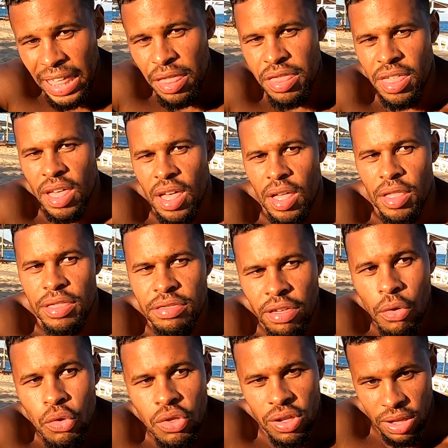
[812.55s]
is
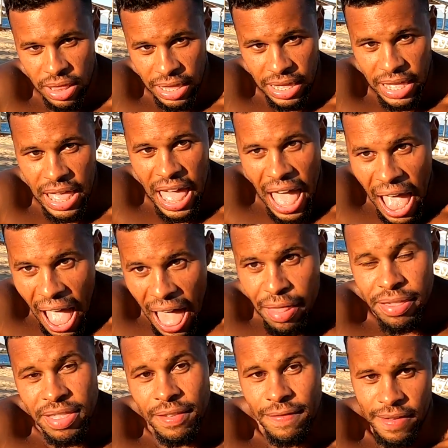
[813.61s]
socially
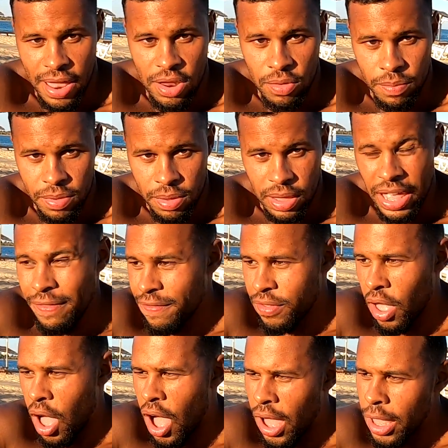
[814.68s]
as developed, if
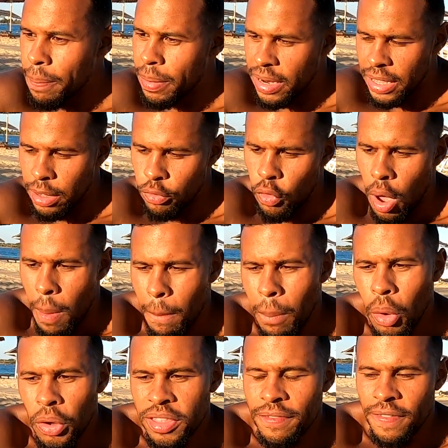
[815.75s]
not, I believe,
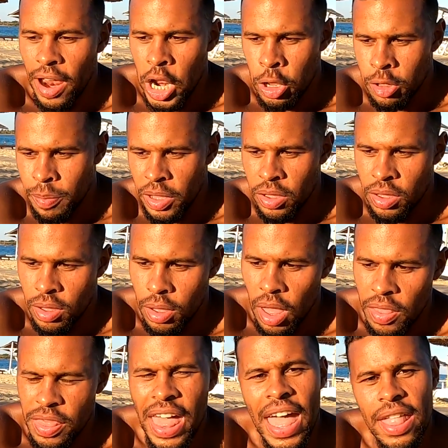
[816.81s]
more developed
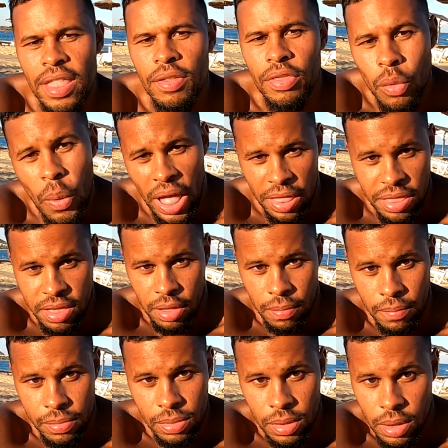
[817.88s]
than the West.
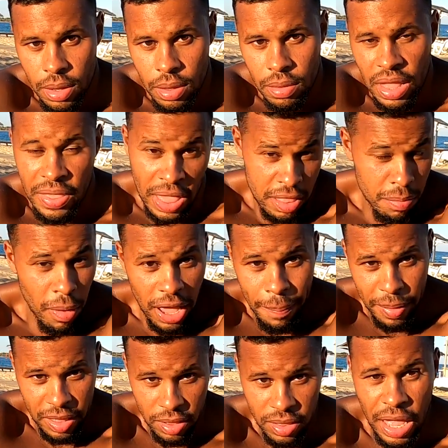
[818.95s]
Now that's
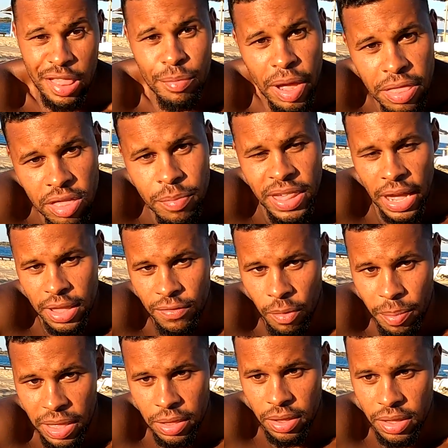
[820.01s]
my opinion, that's my
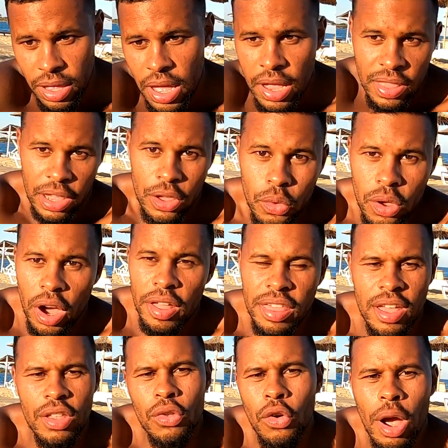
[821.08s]
subjective opinion. Now you
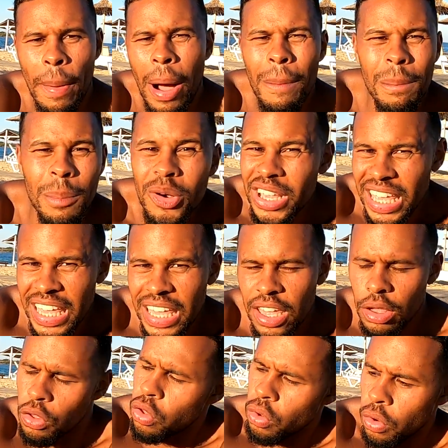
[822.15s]
guys can talk about money,
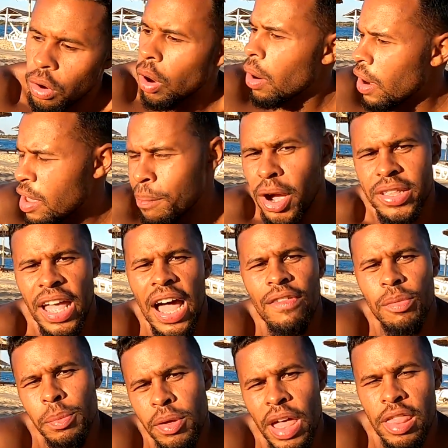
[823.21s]
sure, they might not
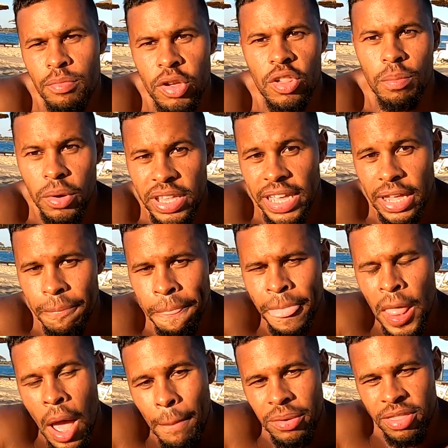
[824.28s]
have as much money,
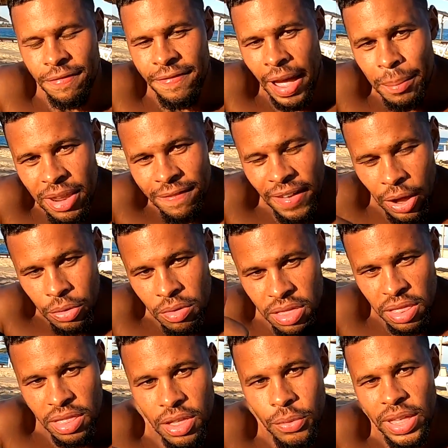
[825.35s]
but the family
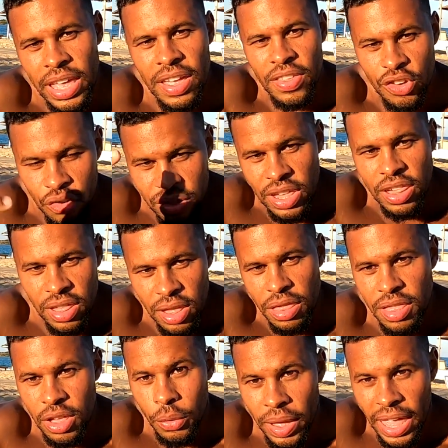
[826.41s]
values are still here, the tradition
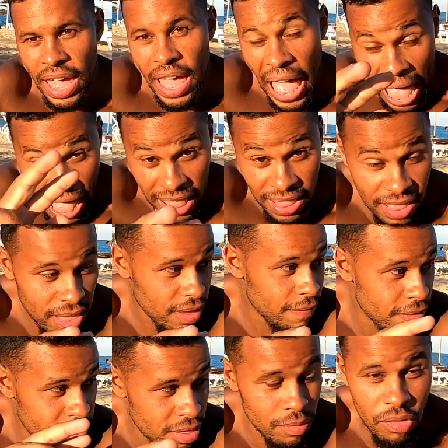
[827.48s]
is still here, and
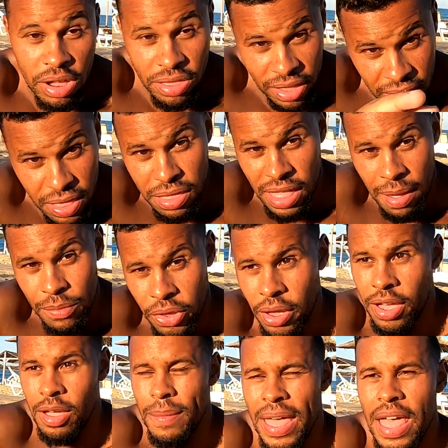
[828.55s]
for some reason at the same
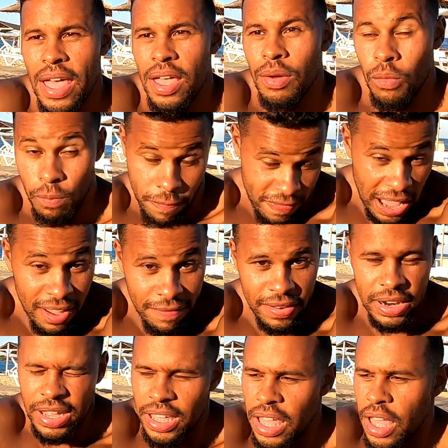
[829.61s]
time,
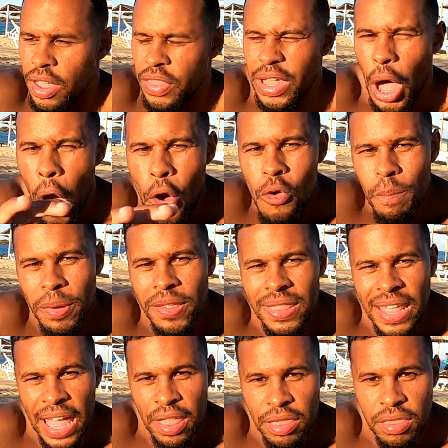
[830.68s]
thankfully, the
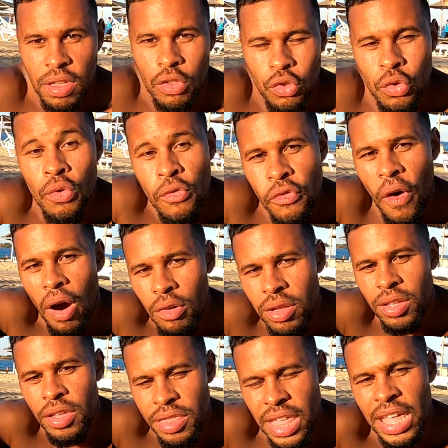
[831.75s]
openness to
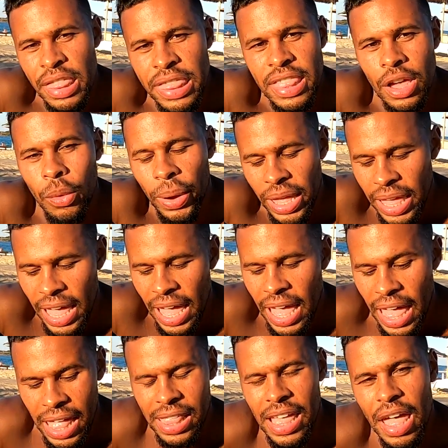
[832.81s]
foreigners is still
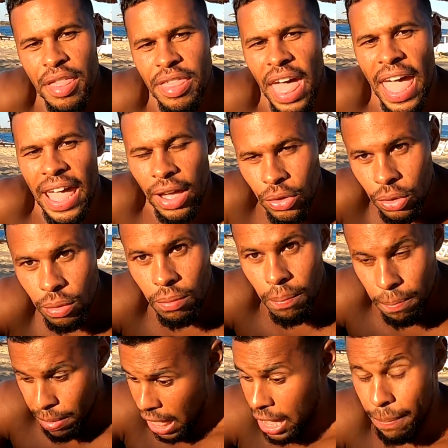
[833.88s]
here. And as a
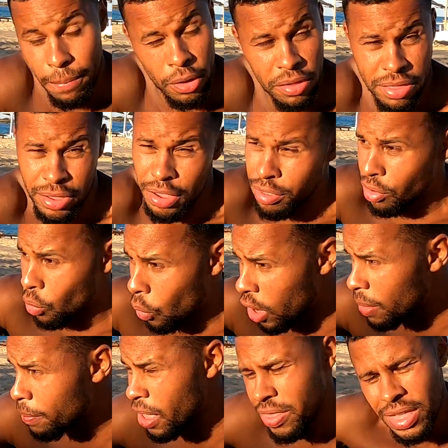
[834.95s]
black person, as a
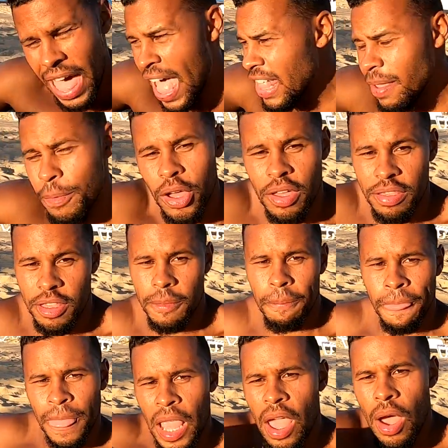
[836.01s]
white person, any
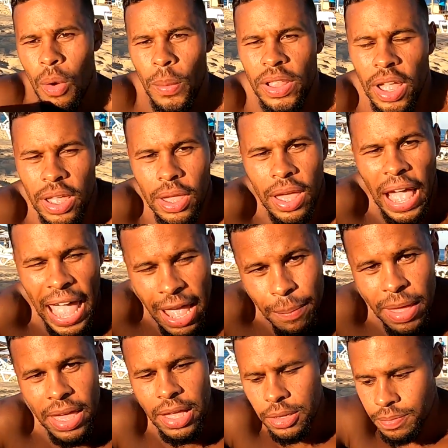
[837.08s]
person, when I
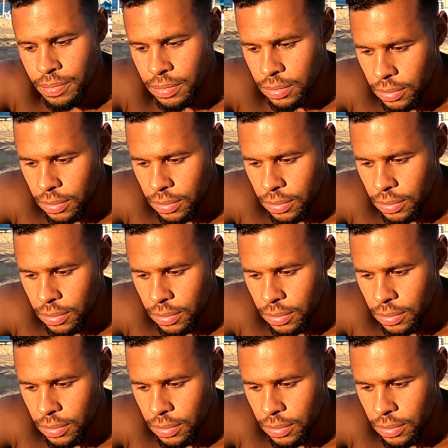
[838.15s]
came here,